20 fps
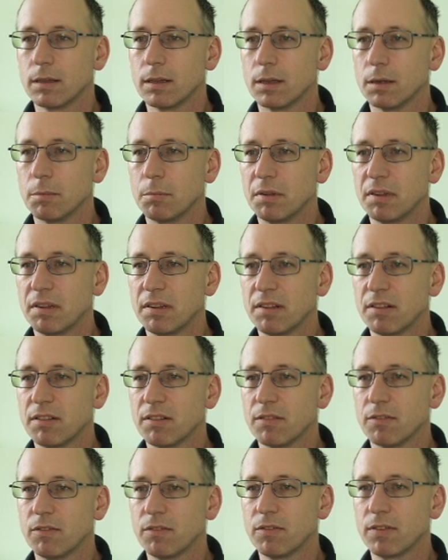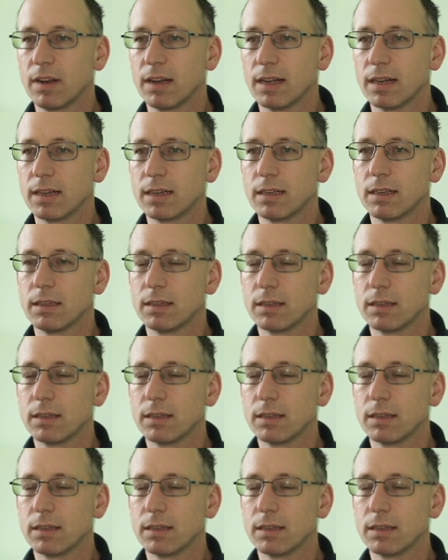a persistent flag.